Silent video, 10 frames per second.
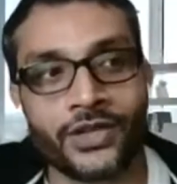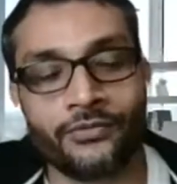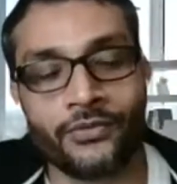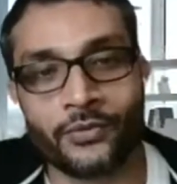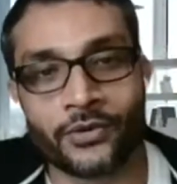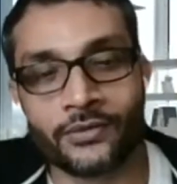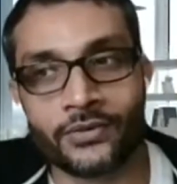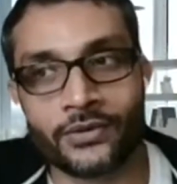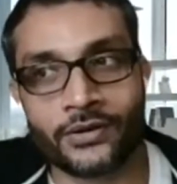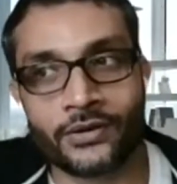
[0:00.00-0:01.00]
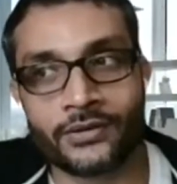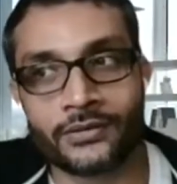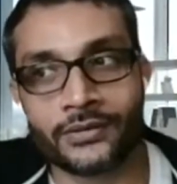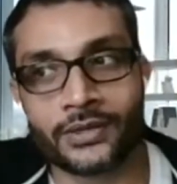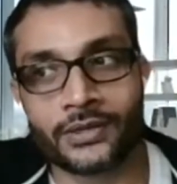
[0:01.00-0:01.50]
see, we work for
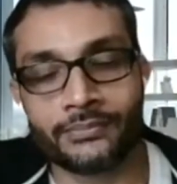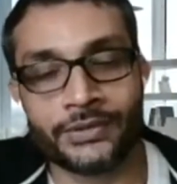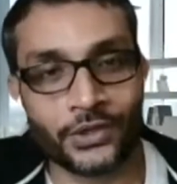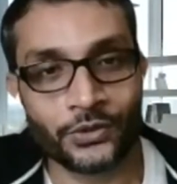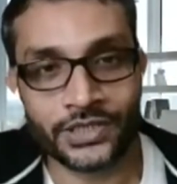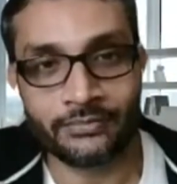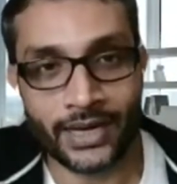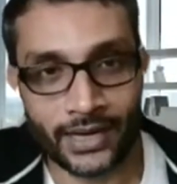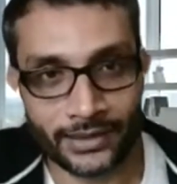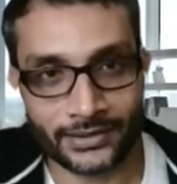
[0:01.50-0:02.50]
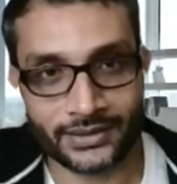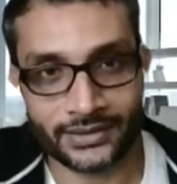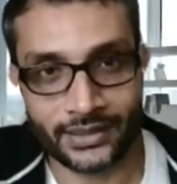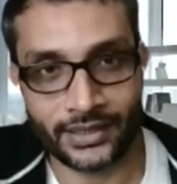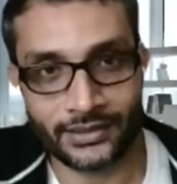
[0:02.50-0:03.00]
B2C brands,
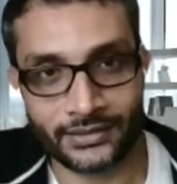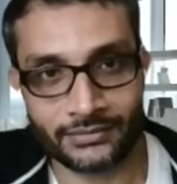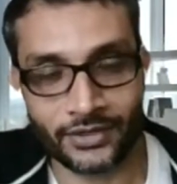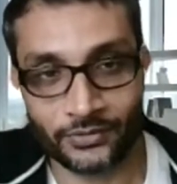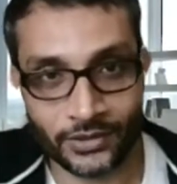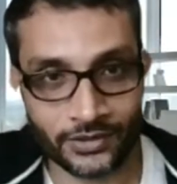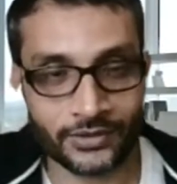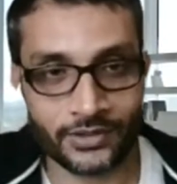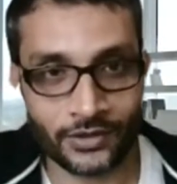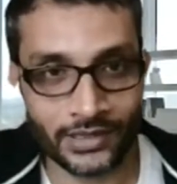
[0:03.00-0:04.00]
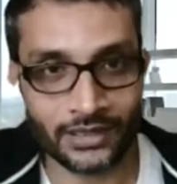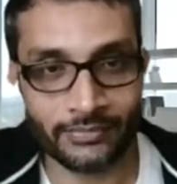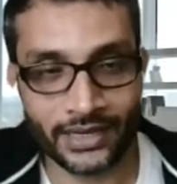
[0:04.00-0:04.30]
right? We work for all the